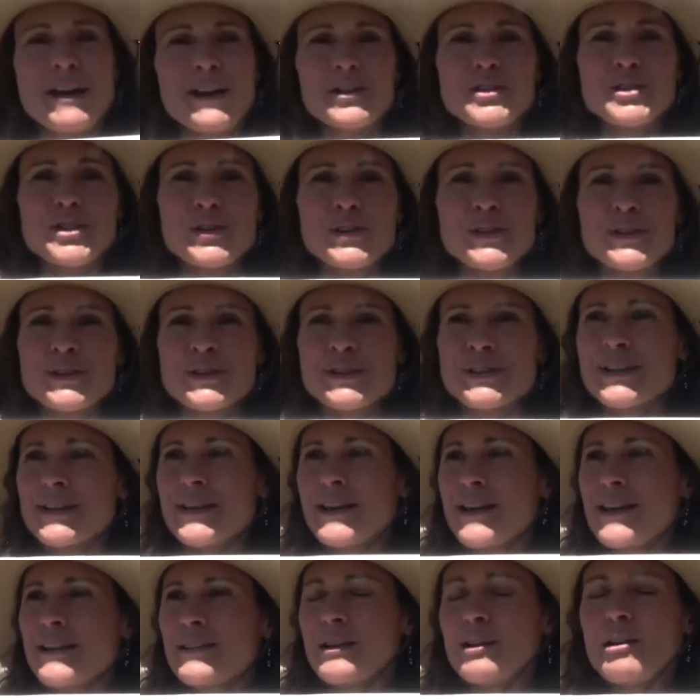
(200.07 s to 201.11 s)
measures,
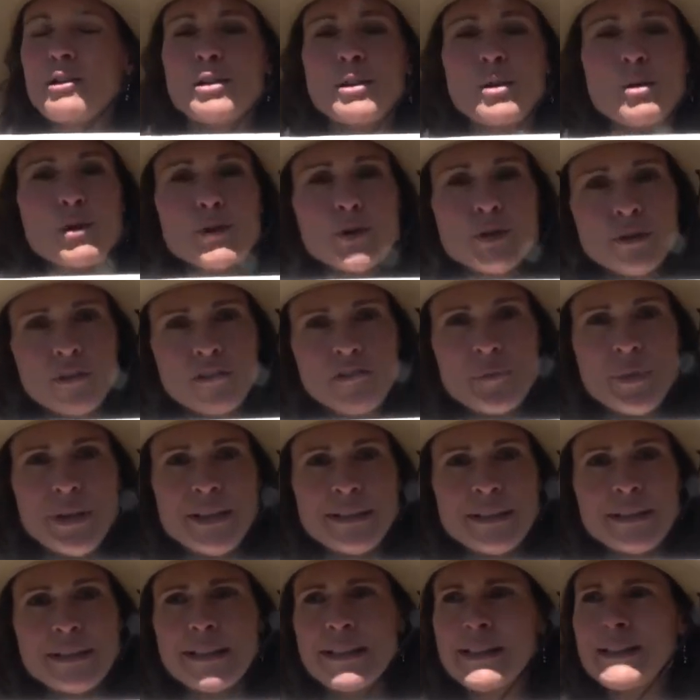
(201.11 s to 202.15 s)
the closure of
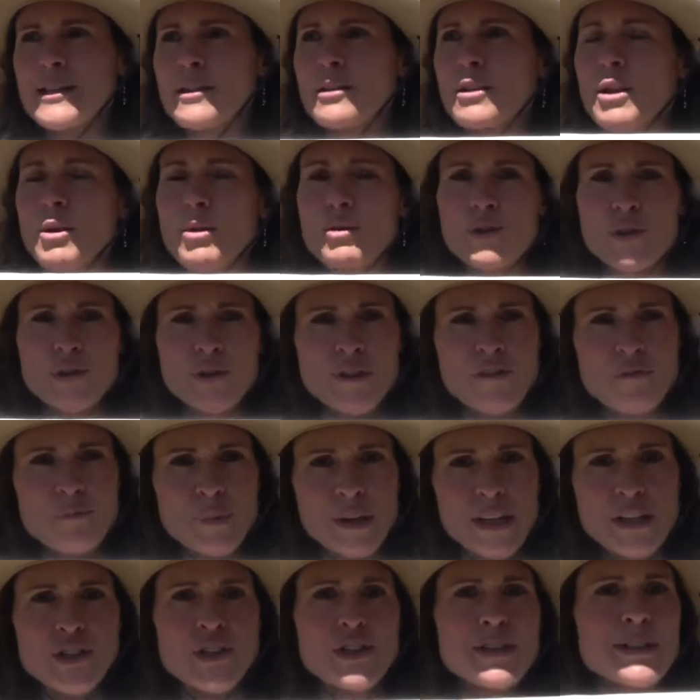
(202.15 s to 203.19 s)
businesses, the closures of
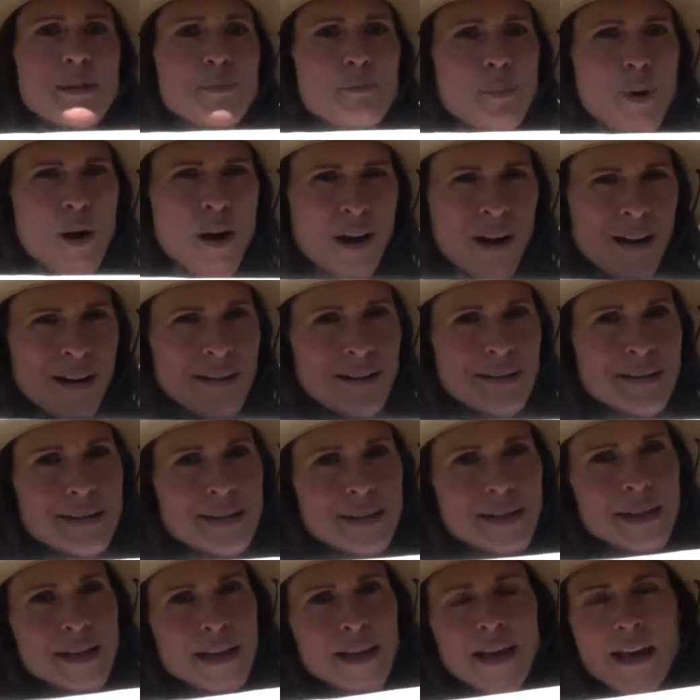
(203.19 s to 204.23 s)
beaches and
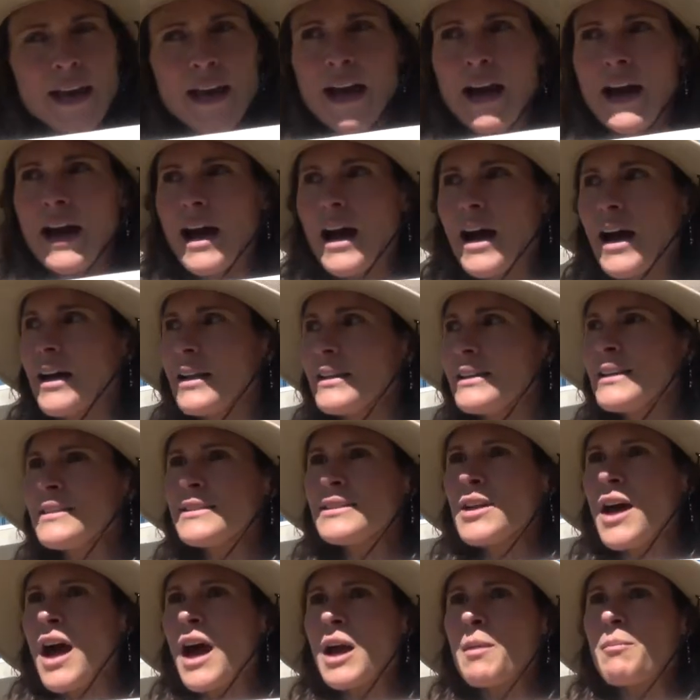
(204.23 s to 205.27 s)
parks. Let's
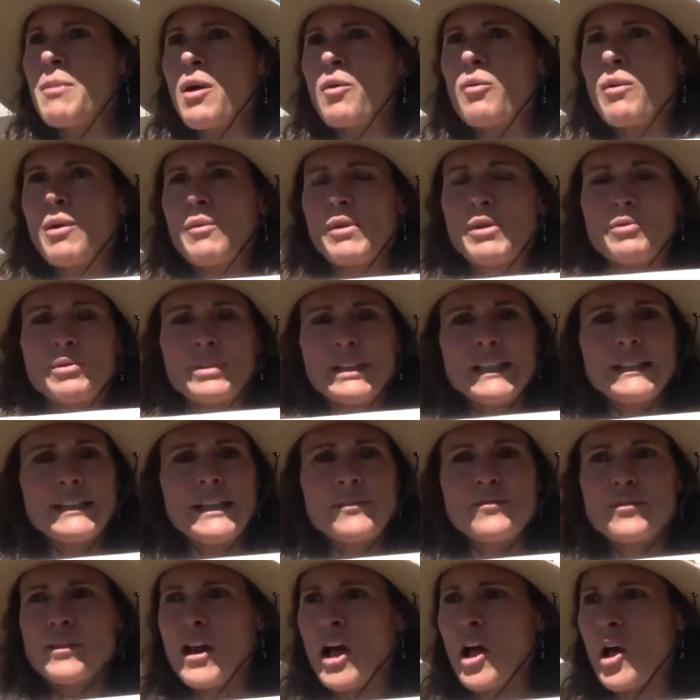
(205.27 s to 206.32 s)
talk about what we really
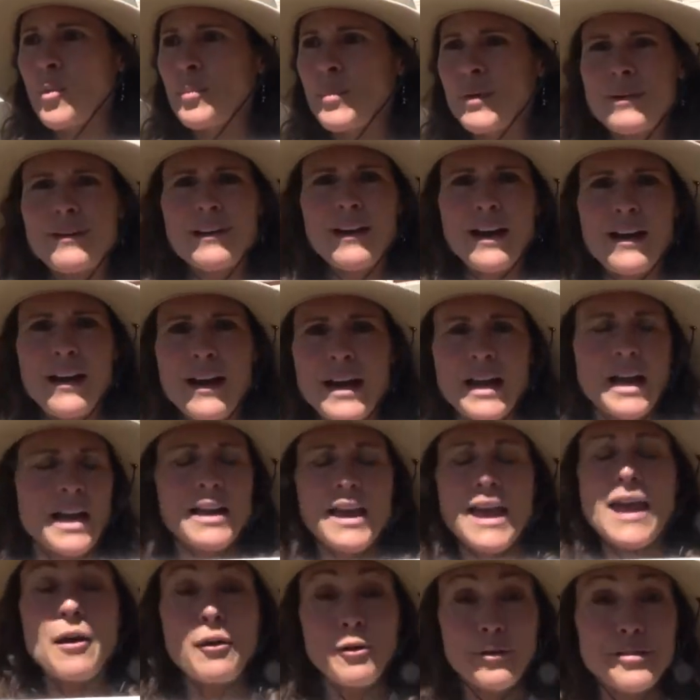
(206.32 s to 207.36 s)
need for help, uh, uh
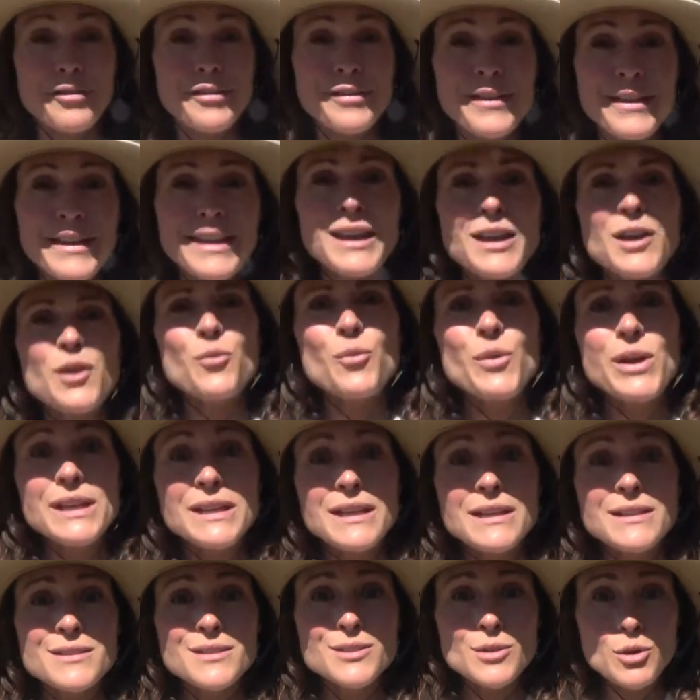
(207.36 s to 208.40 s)
health. We
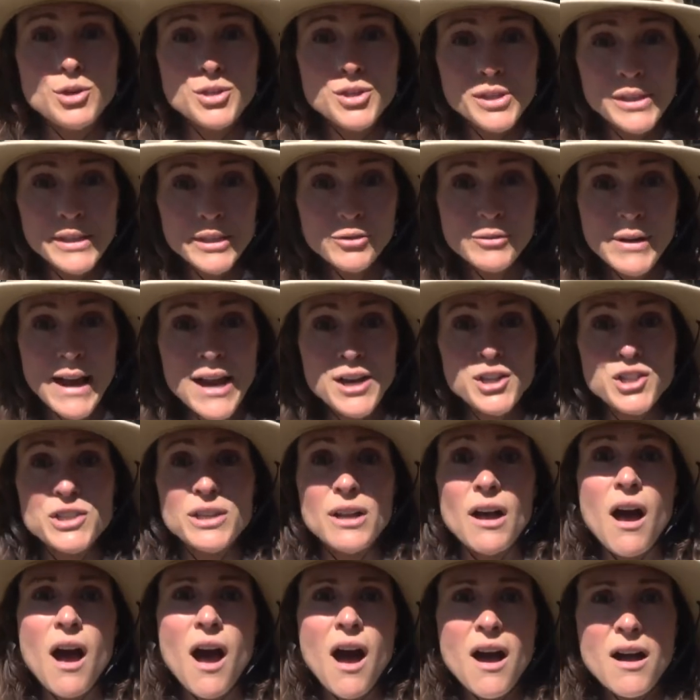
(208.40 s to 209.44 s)
need social interaction,
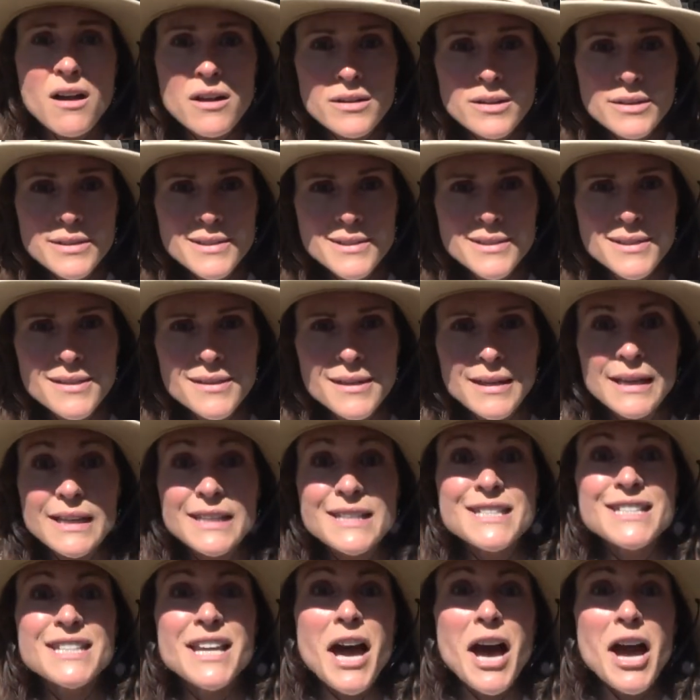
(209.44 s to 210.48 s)
hugs,
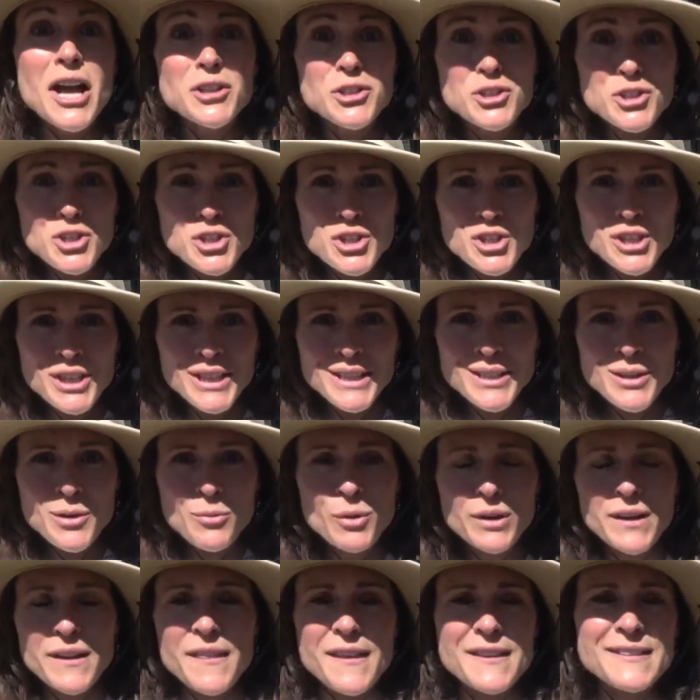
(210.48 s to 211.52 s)
touch.
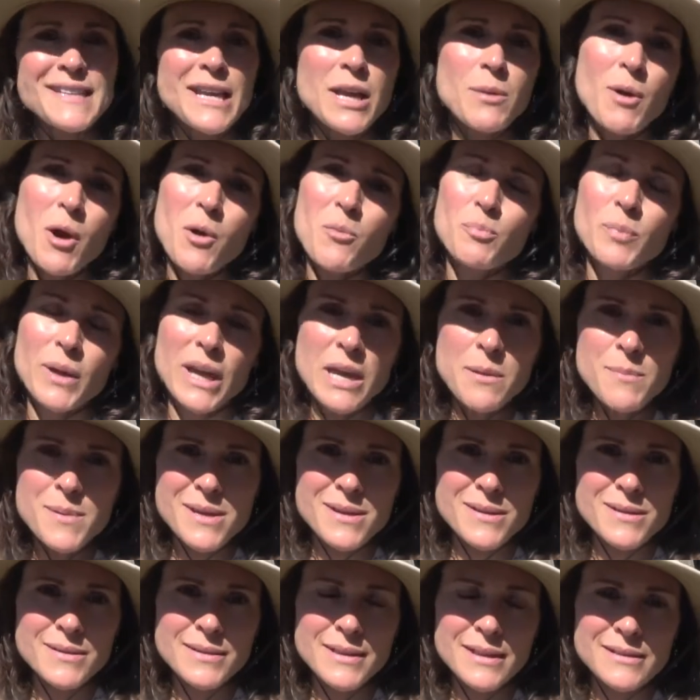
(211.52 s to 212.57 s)
What do they say about
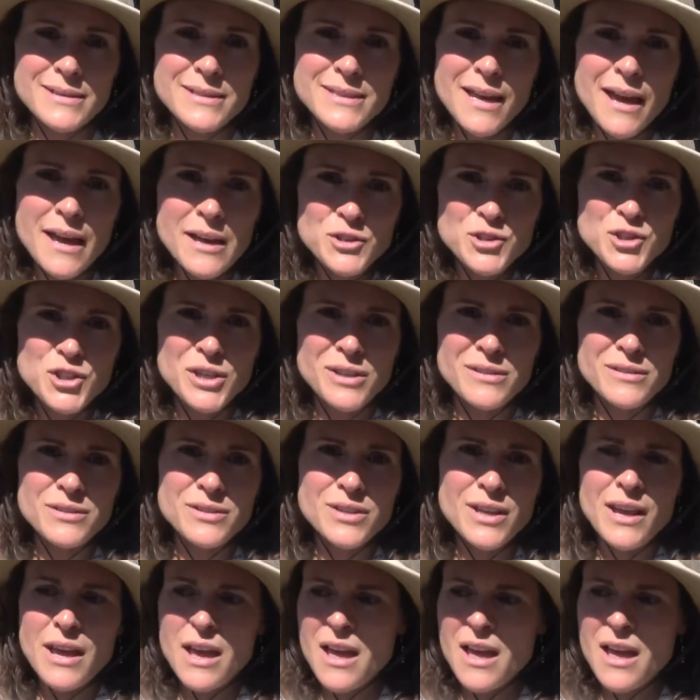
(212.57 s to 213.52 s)
babies and touch? And